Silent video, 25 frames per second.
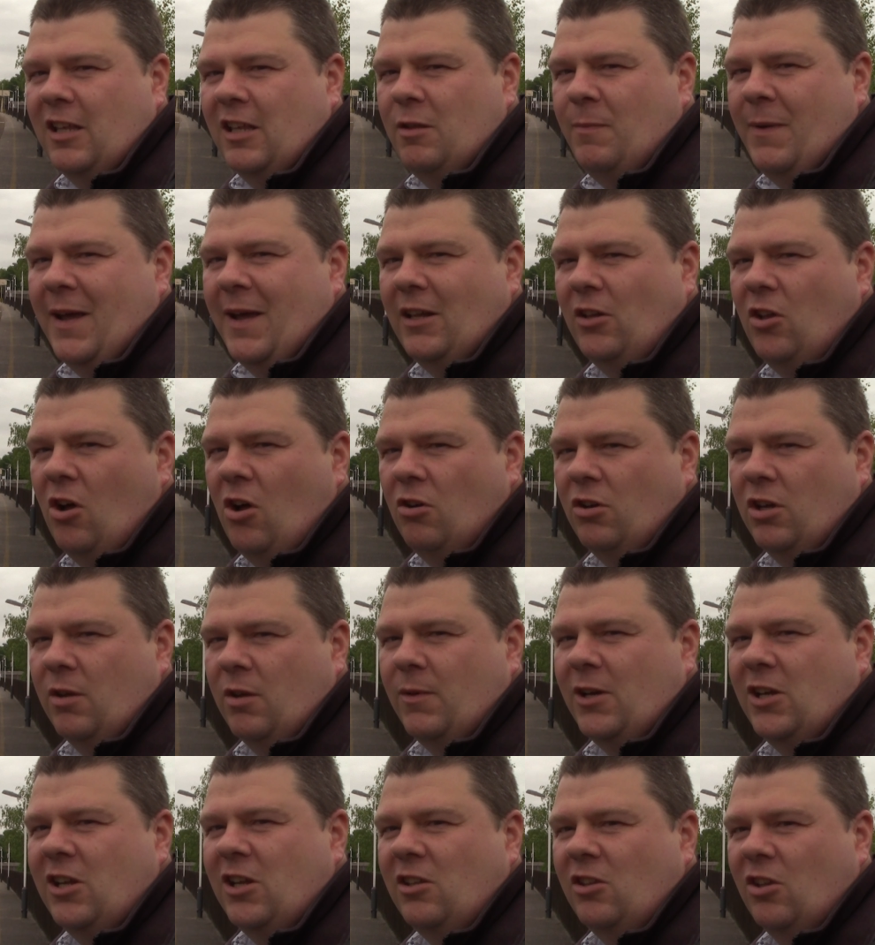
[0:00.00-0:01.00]
is a bit longer
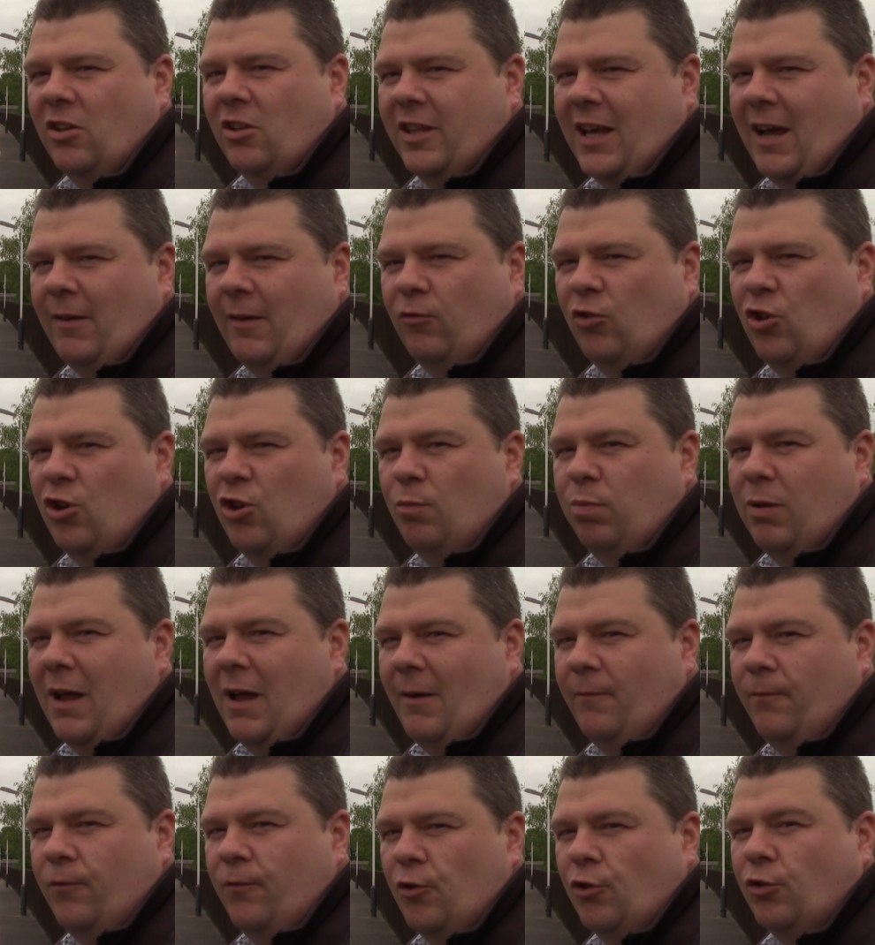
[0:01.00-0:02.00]
because it does have two
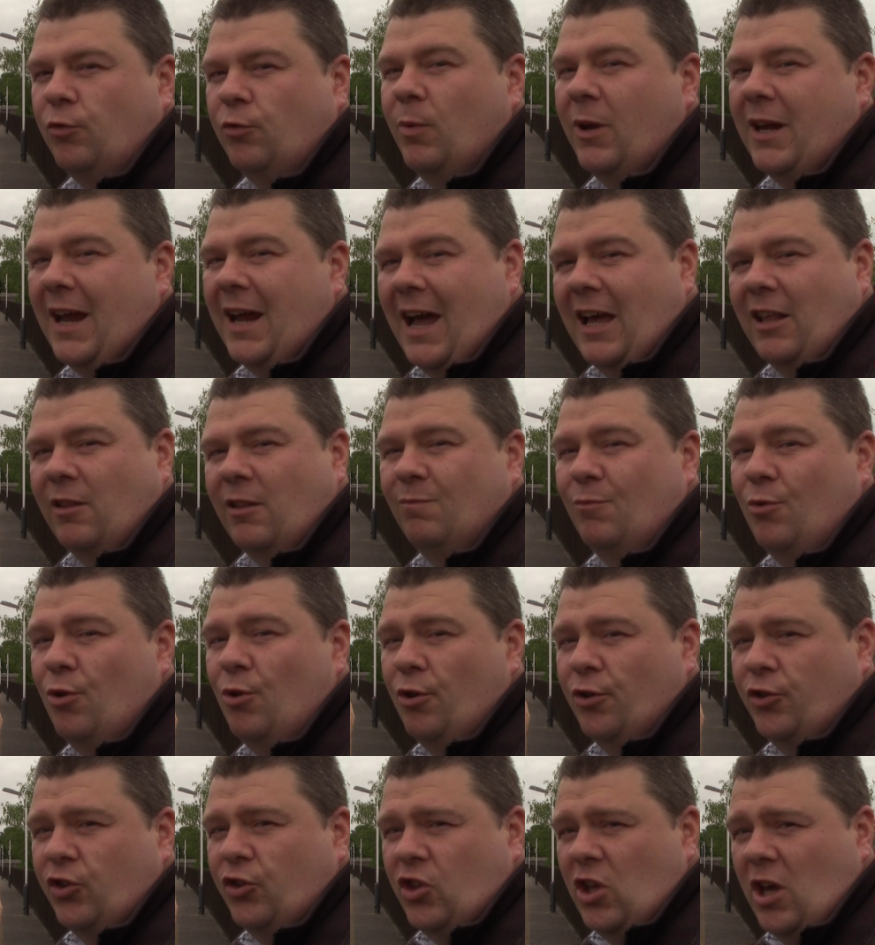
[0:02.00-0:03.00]
platforms but it has
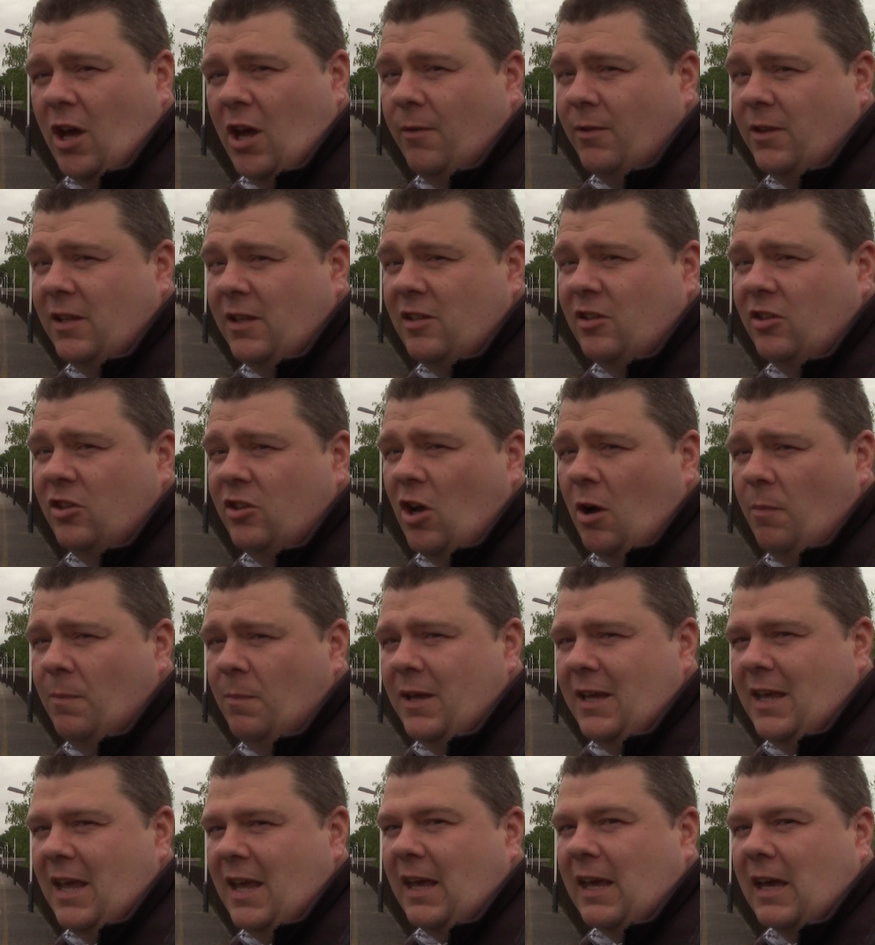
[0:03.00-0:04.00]
more services
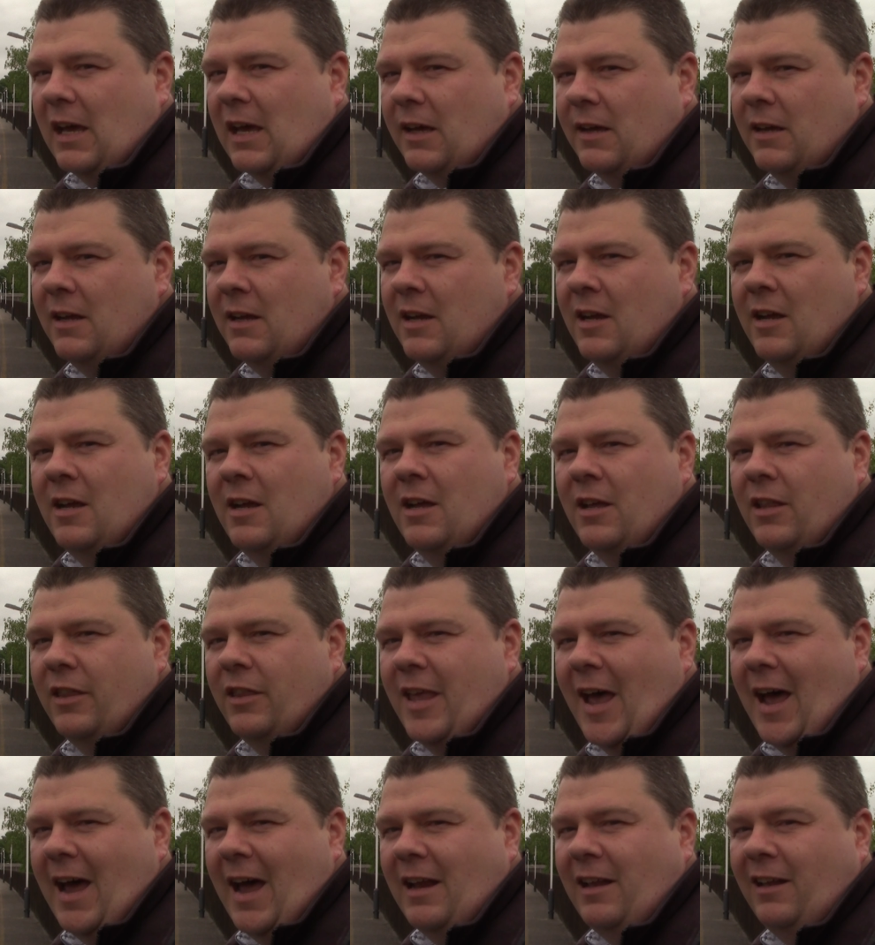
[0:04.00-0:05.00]
stopping here
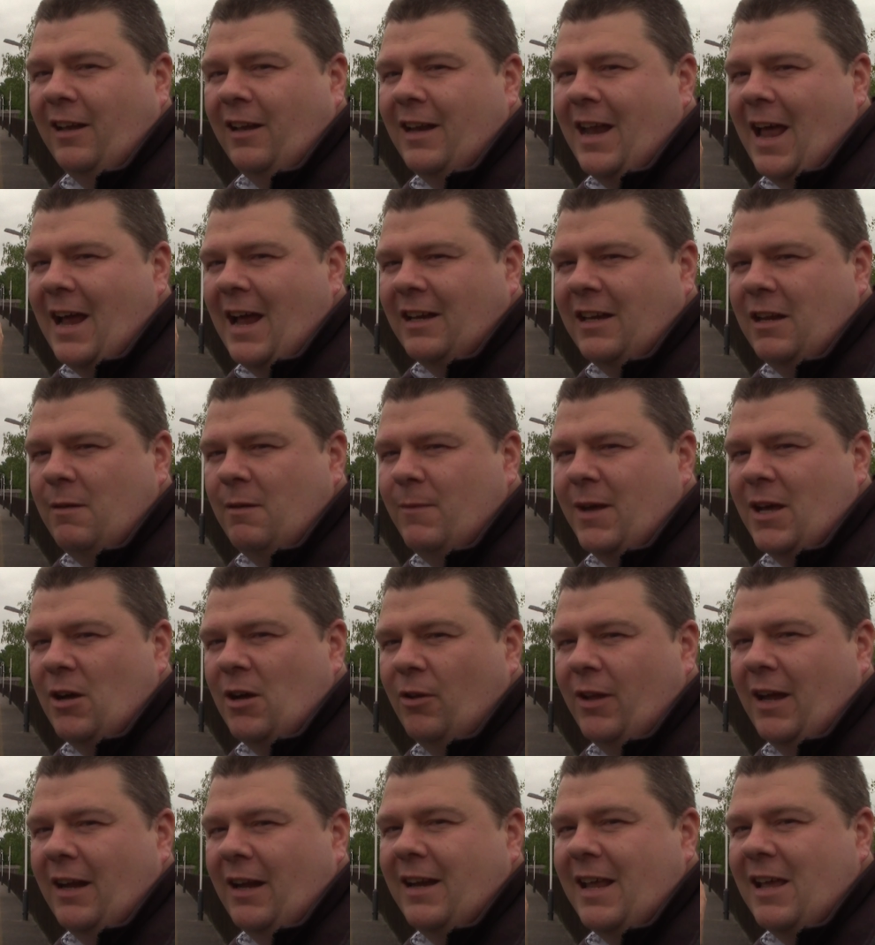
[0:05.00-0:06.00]
than Langley
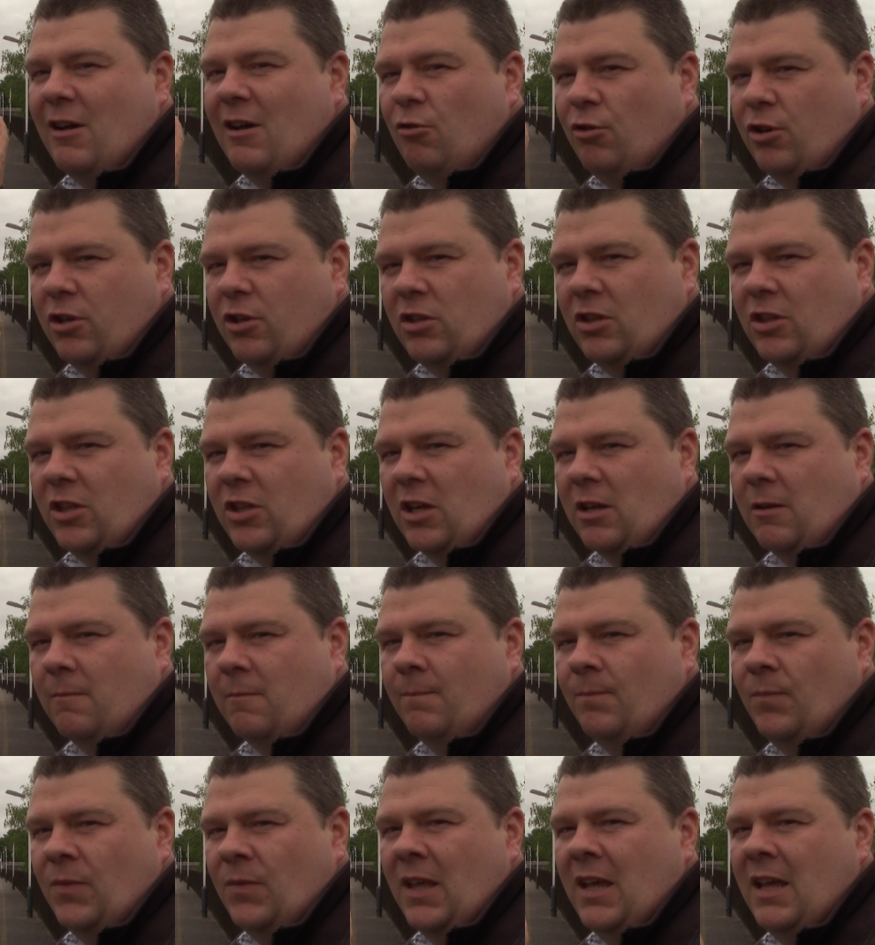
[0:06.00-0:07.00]
Mill and Ilkeston.
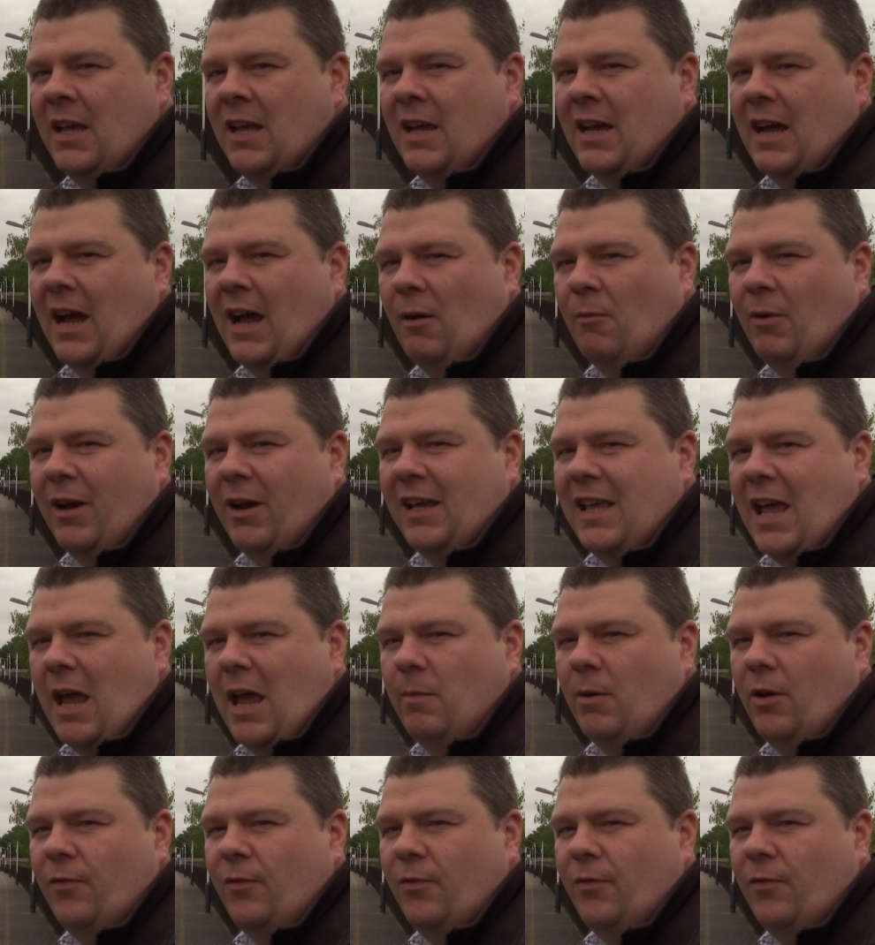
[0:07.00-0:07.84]
And when I came